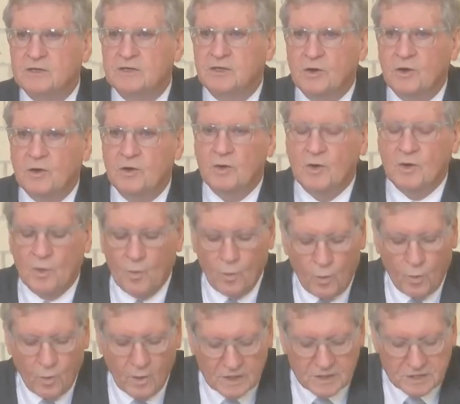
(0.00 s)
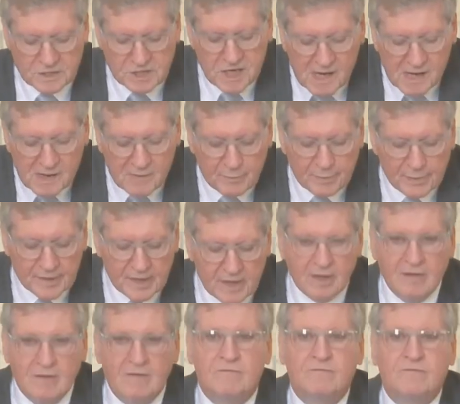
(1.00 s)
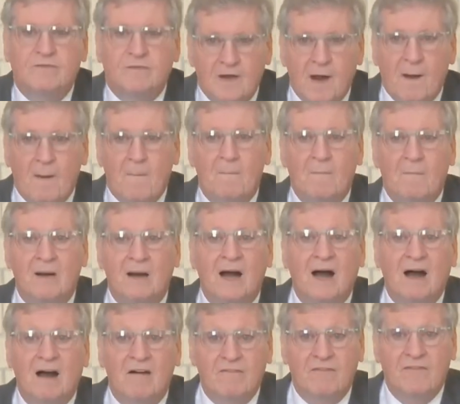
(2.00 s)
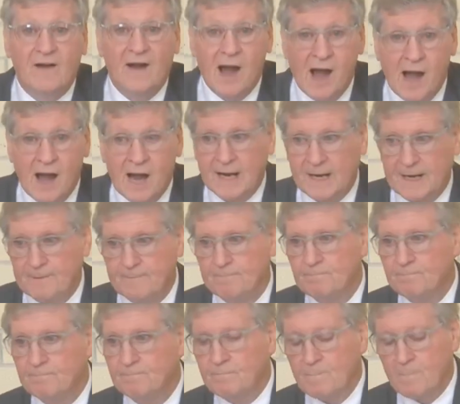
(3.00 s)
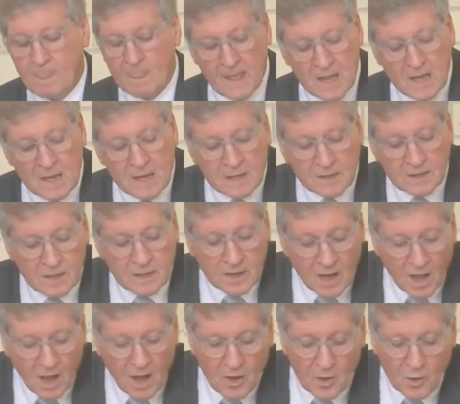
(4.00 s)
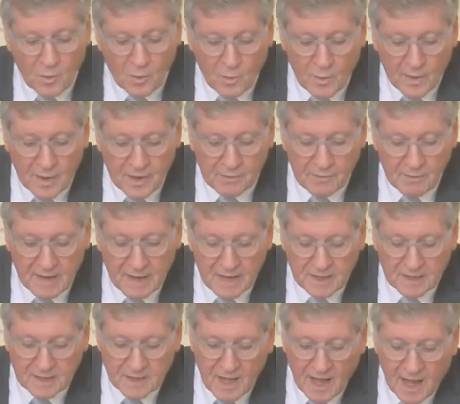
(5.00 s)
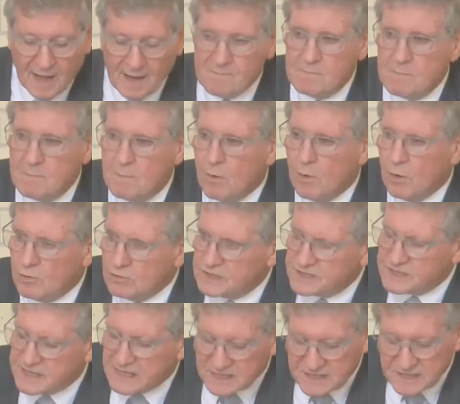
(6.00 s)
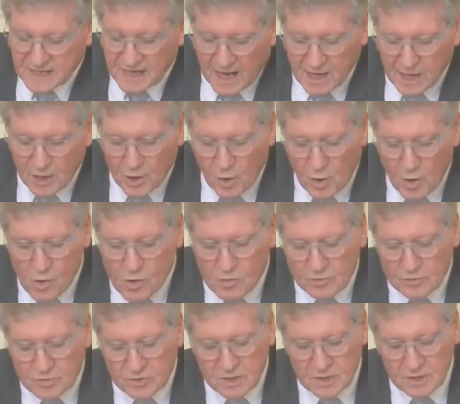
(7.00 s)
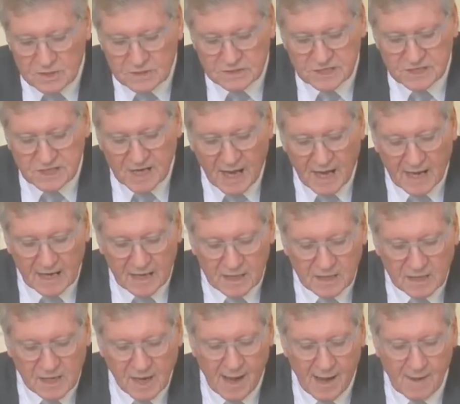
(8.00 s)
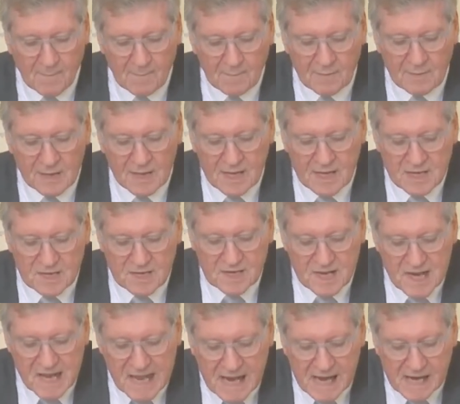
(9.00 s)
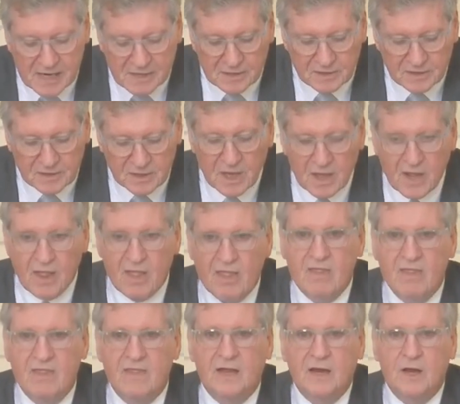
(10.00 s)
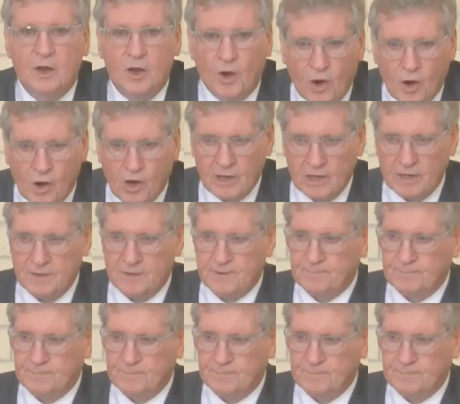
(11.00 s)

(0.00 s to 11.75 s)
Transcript: to worship from afar. Now we read, and Moses alone shall come near the Lord.